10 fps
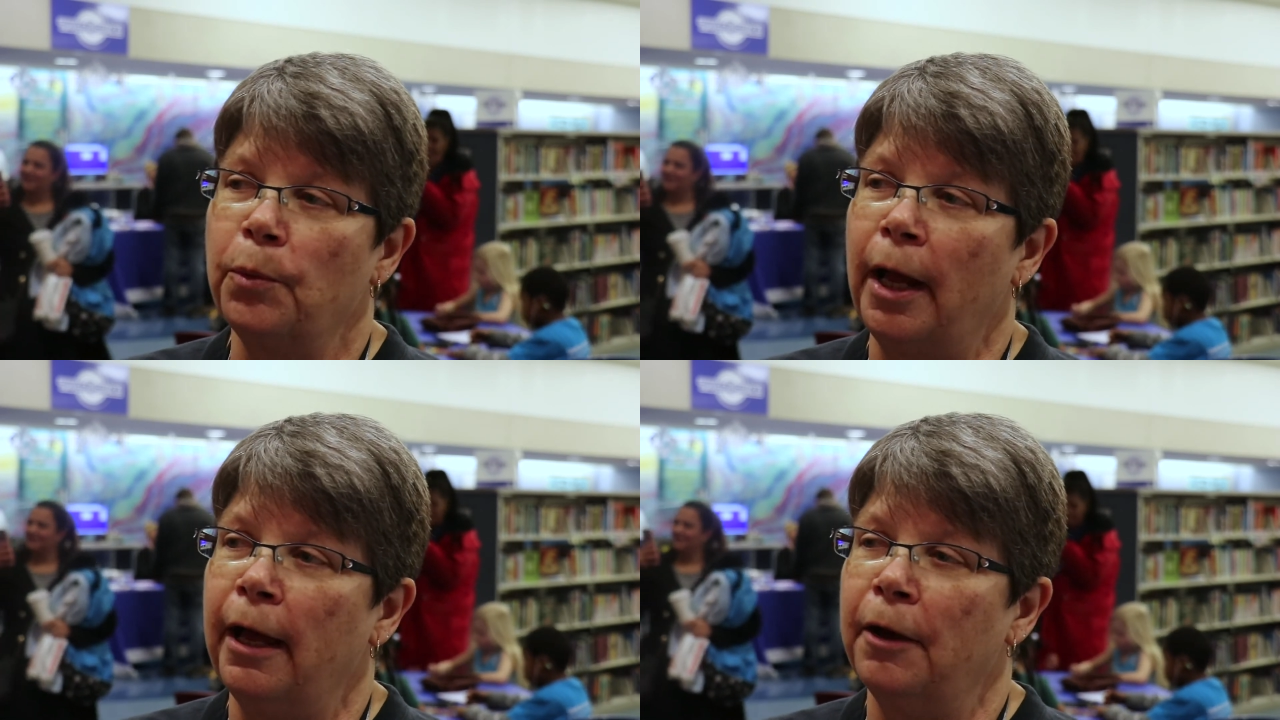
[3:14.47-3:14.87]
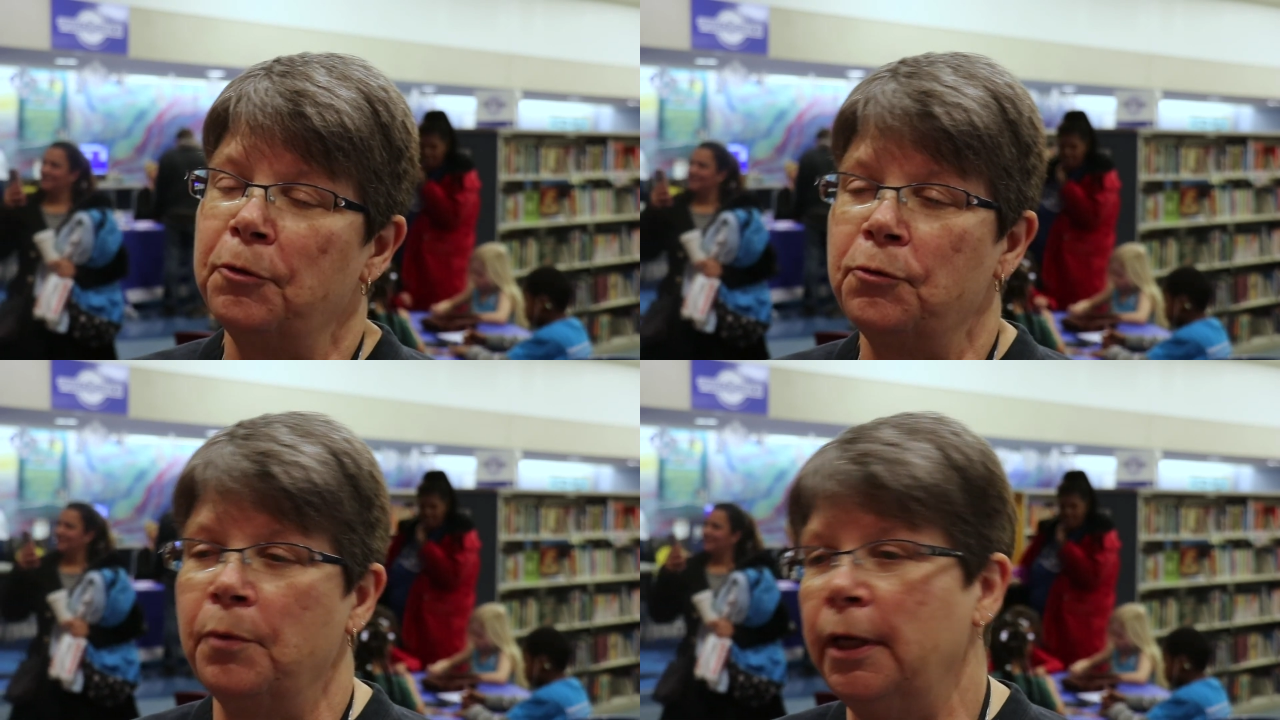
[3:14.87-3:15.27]

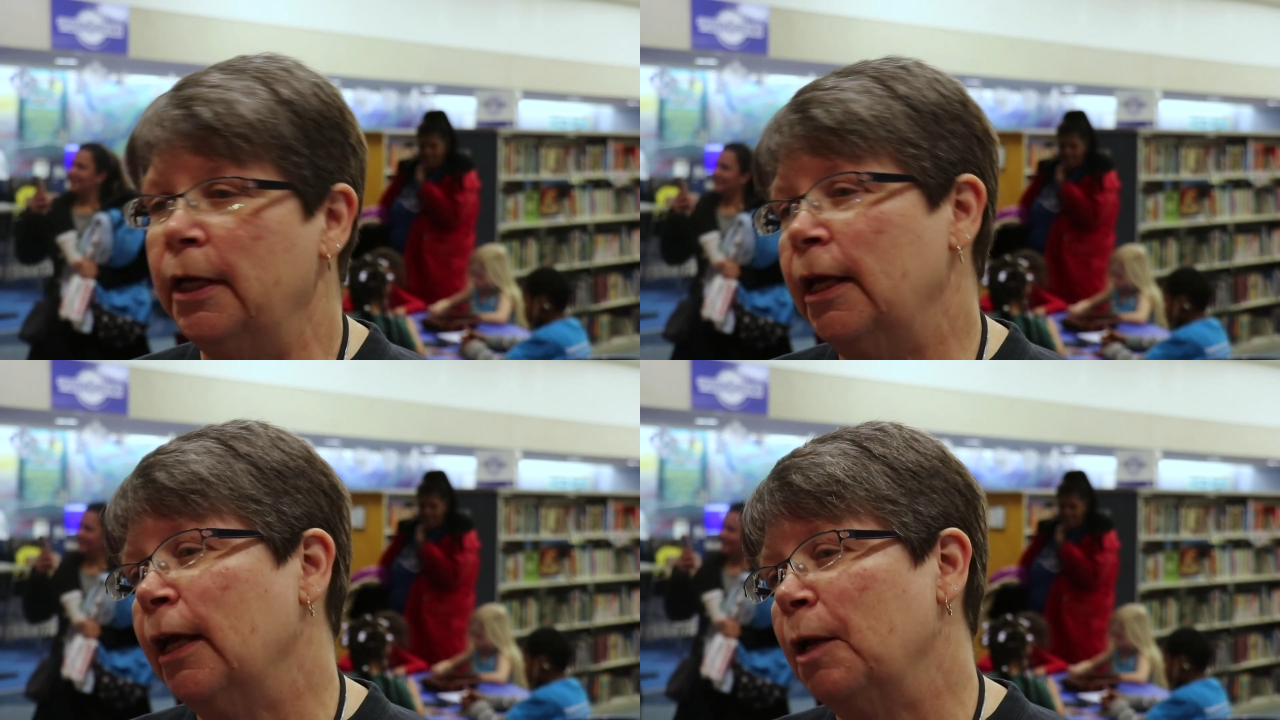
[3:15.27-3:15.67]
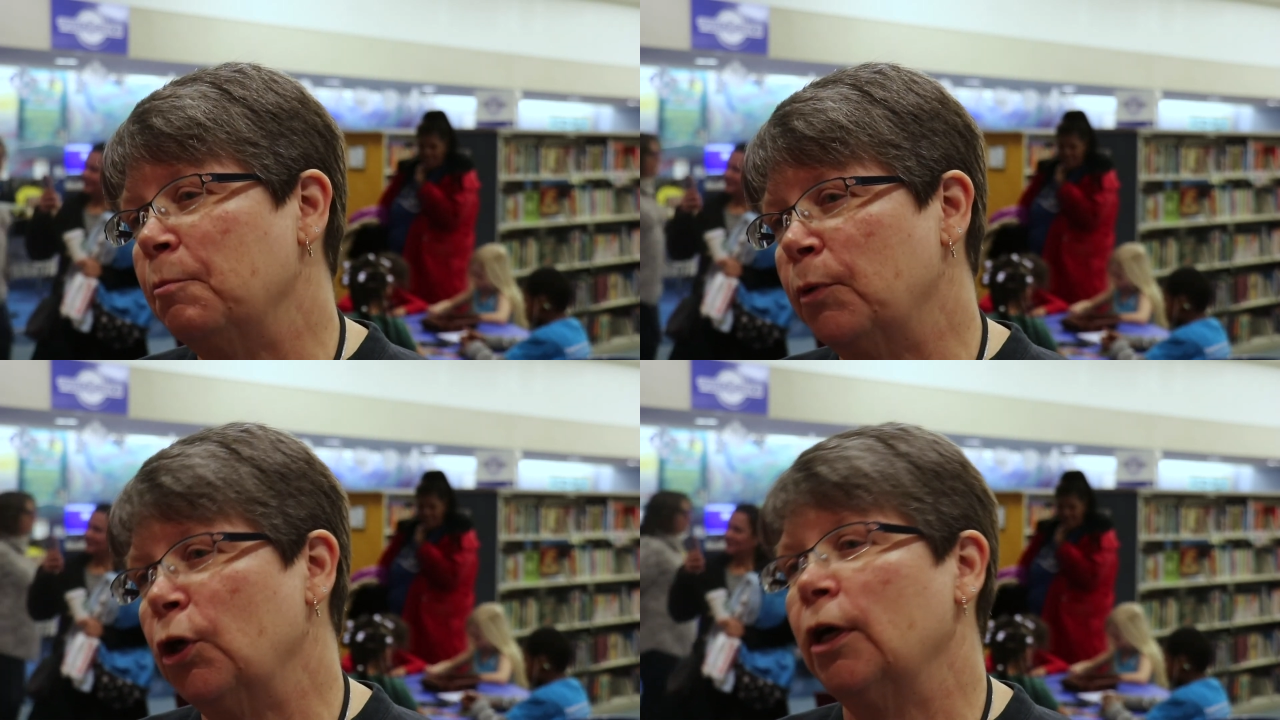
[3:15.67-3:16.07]
around
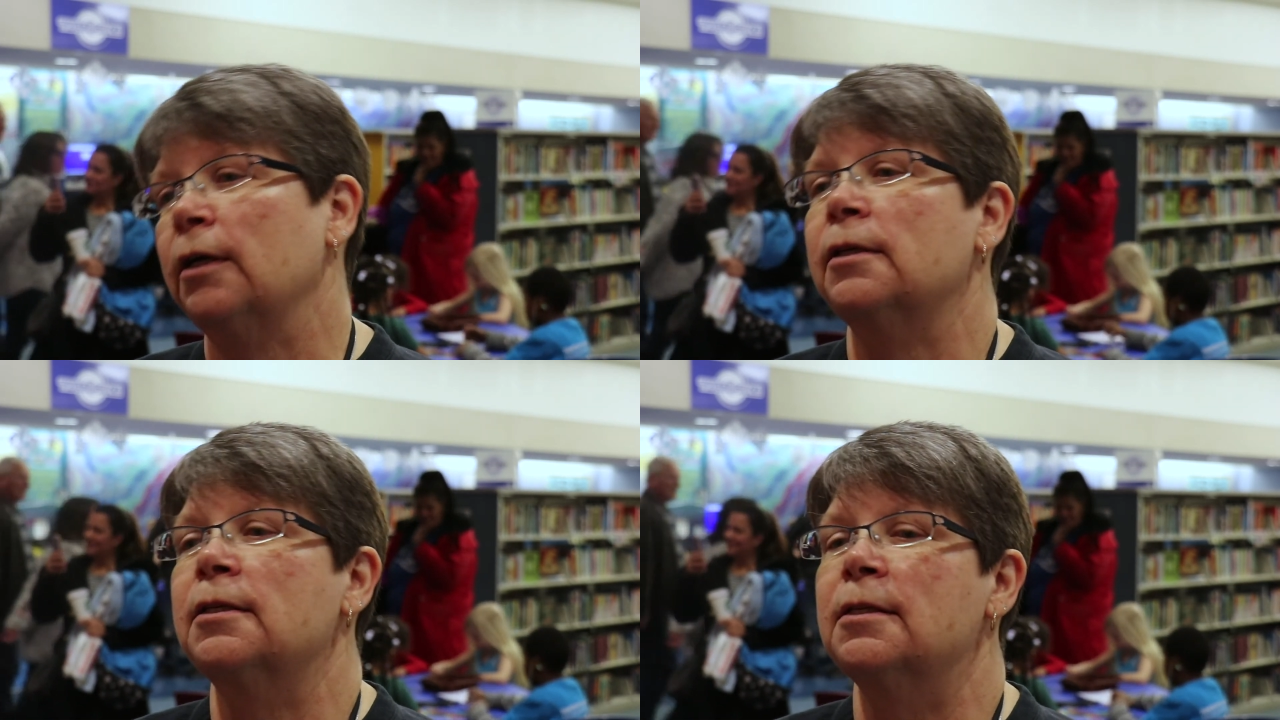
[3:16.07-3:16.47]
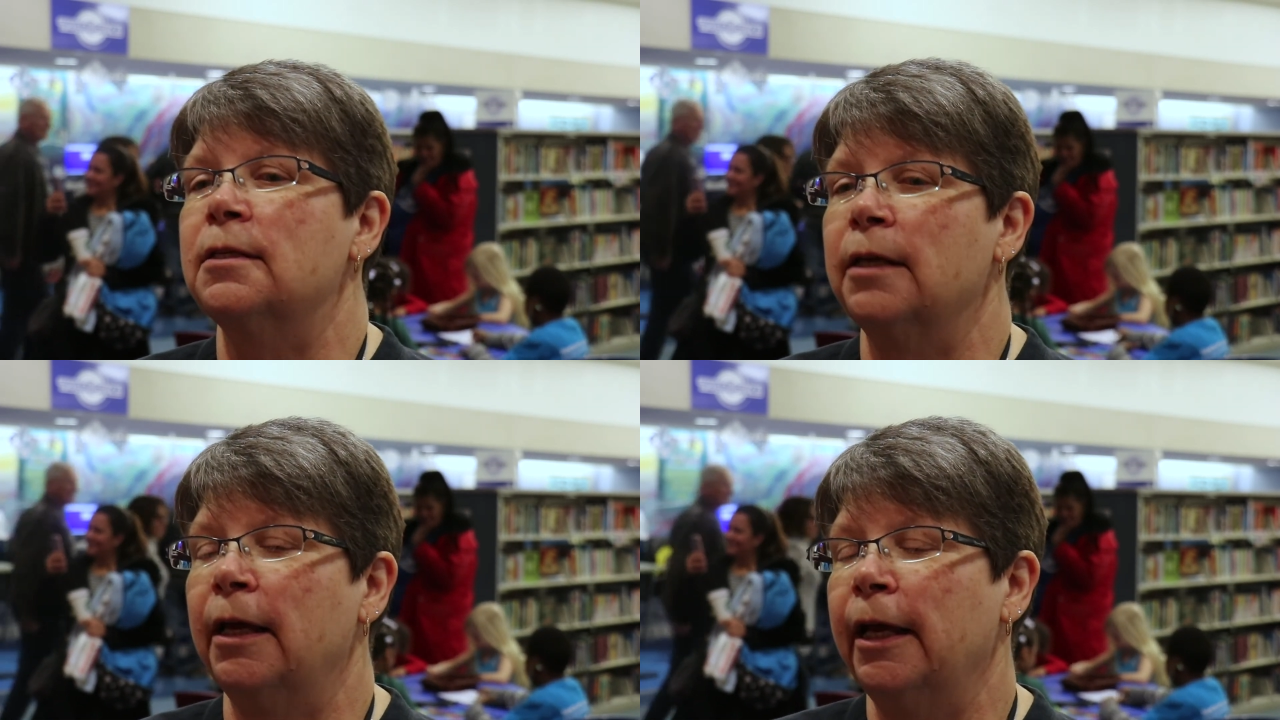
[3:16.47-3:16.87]
reading and
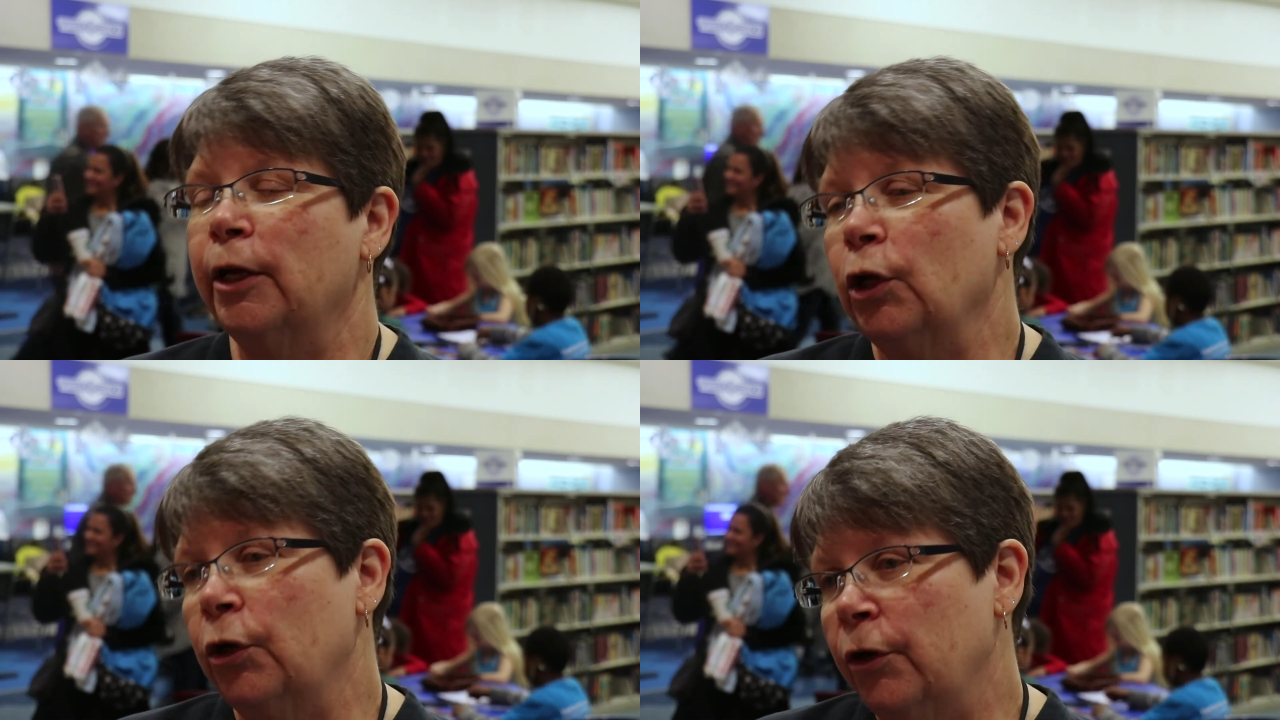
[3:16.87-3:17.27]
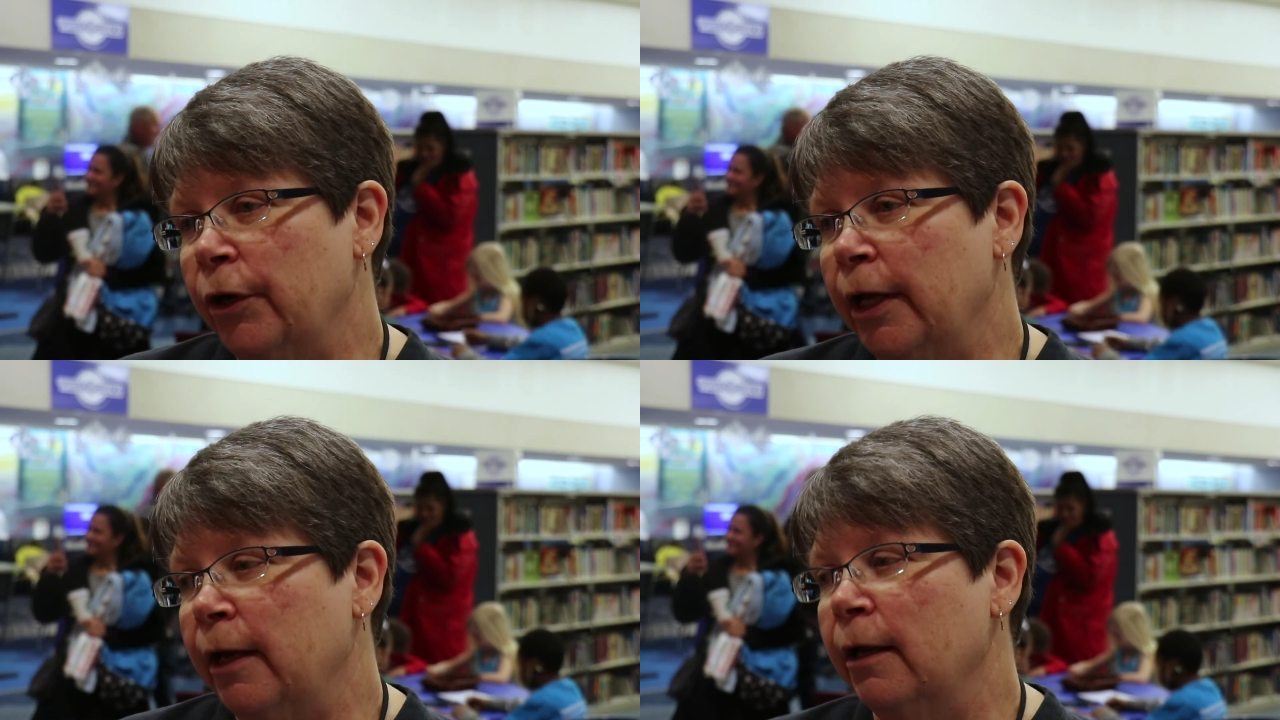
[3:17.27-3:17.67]
books and
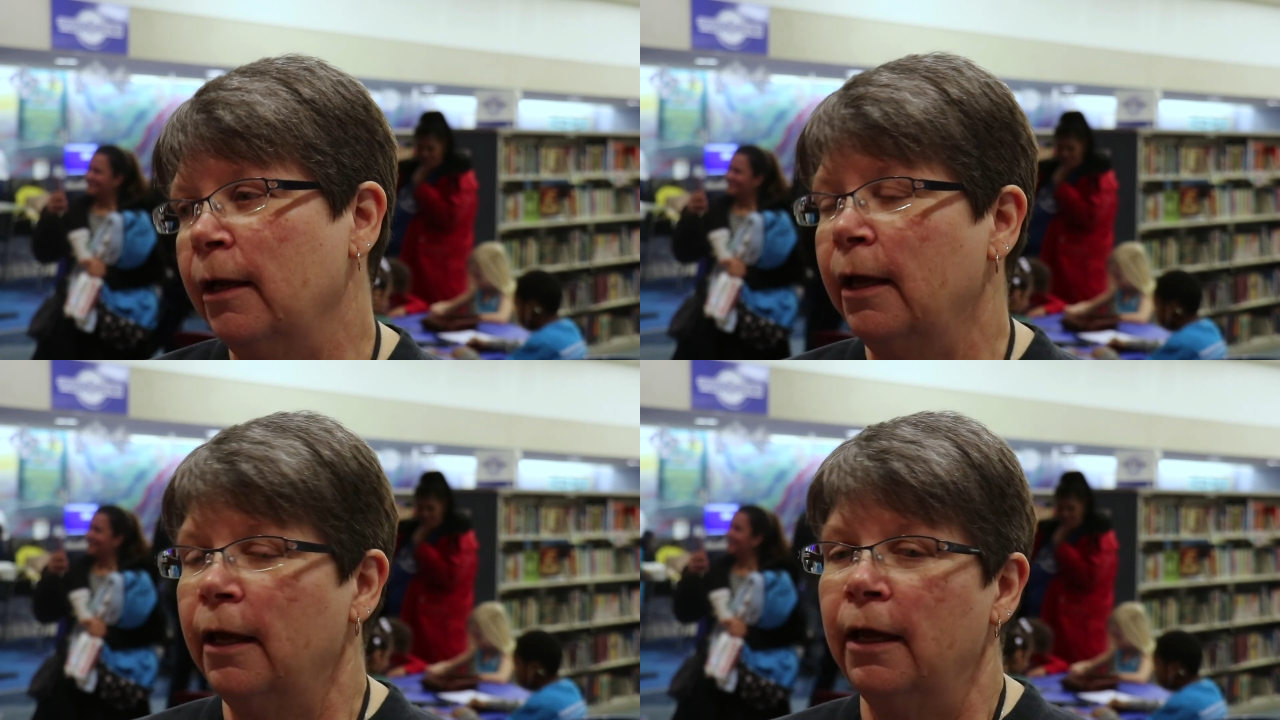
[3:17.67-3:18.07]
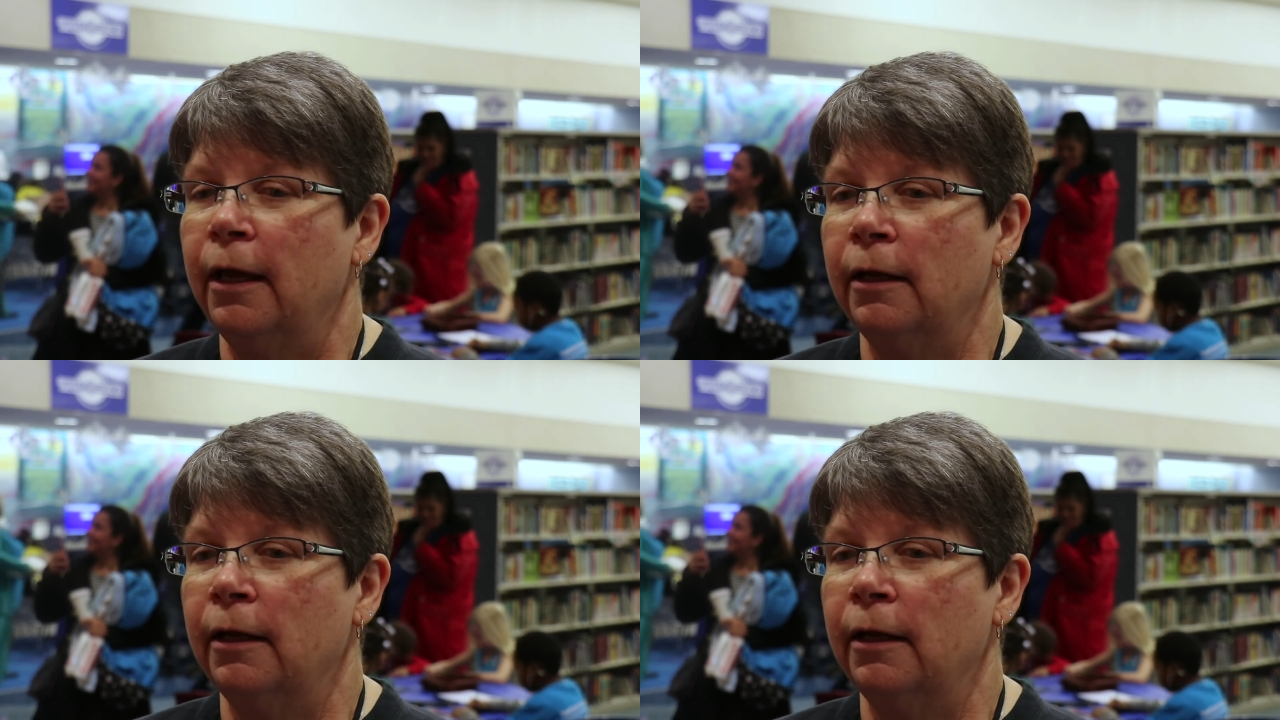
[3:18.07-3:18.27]
learning